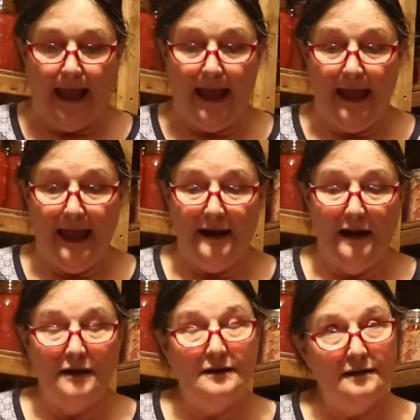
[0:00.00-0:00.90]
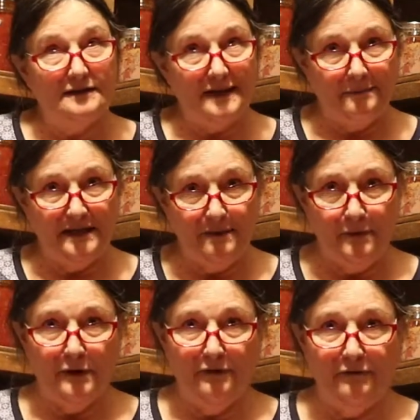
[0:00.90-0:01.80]
And
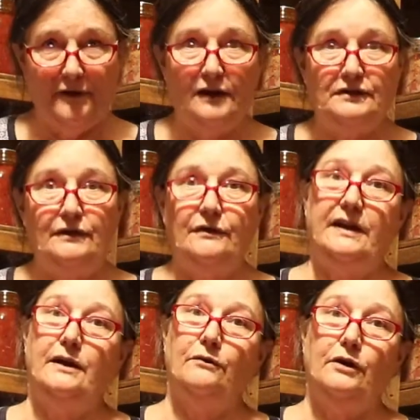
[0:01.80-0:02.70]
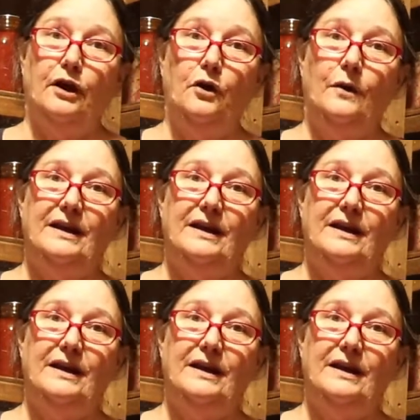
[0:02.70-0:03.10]
September, for those of you that don't know,